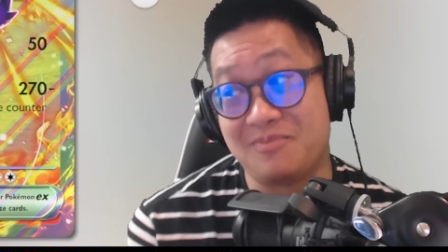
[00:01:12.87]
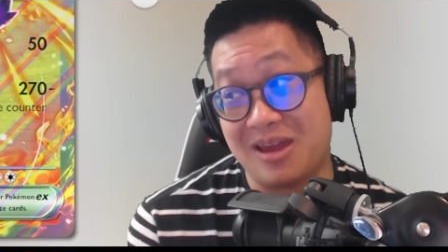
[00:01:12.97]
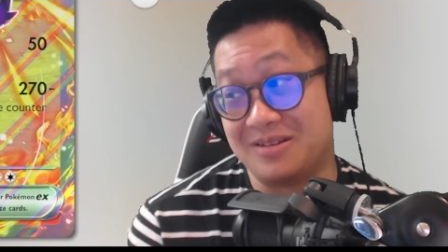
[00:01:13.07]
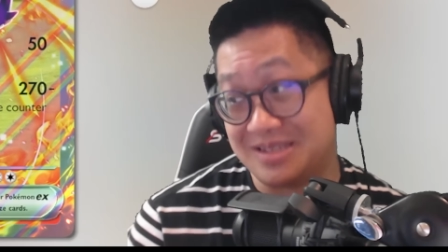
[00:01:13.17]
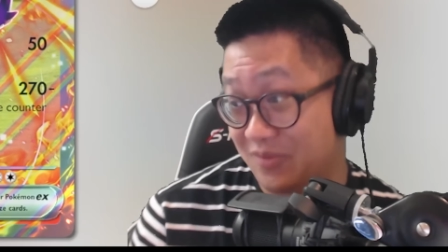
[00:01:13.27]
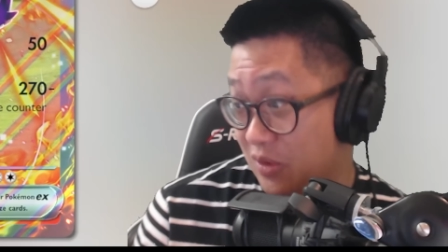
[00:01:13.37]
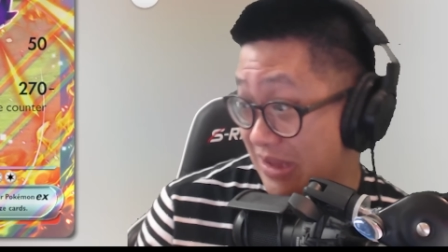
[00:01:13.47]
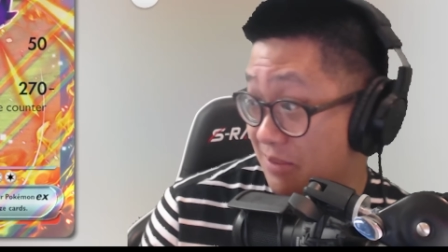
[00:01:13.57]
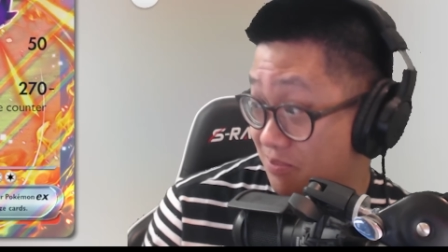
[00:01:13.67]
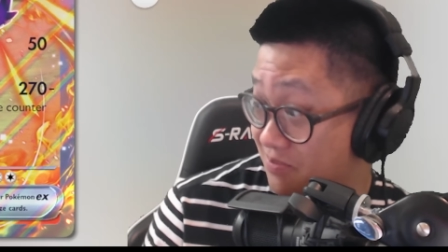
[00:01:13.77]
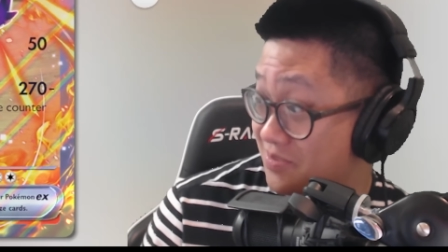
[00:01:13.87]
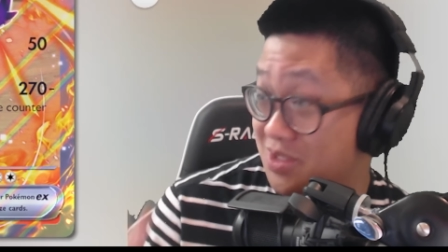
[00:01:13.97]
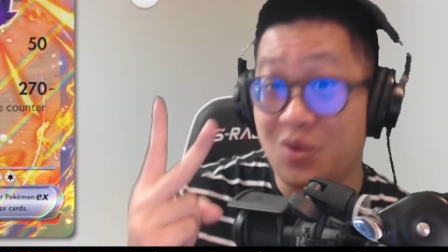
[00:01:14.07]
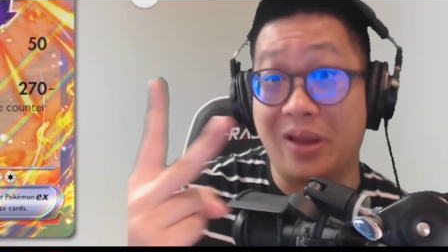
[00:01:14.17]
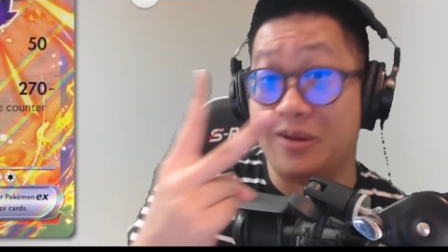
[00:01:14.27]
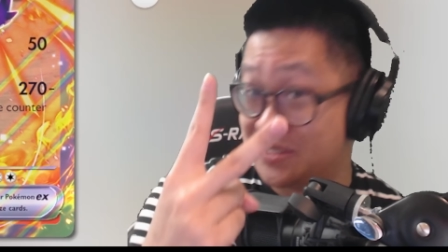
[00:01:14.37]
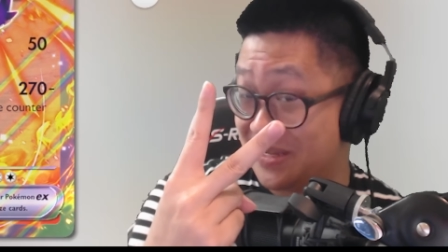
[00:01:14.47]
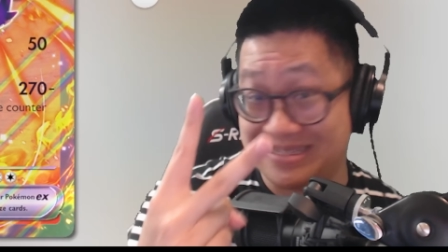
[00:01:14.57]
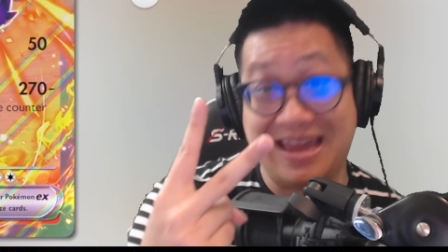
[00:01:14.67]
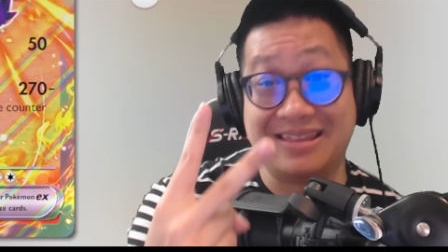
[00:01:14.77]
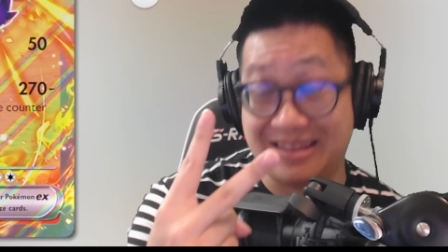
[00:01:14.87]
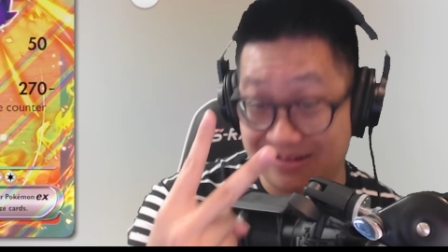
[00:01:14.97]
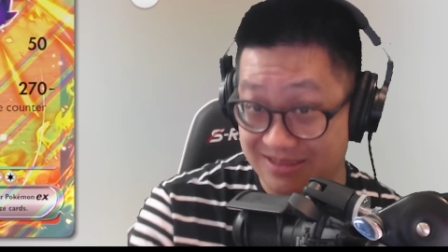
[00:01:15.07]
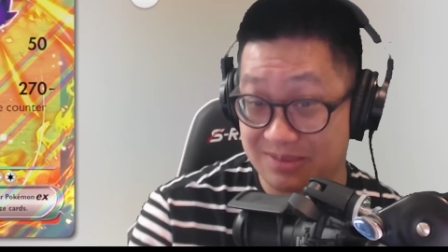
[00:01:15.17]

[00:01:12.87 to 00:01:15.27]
penalty for that 2 energy attack there.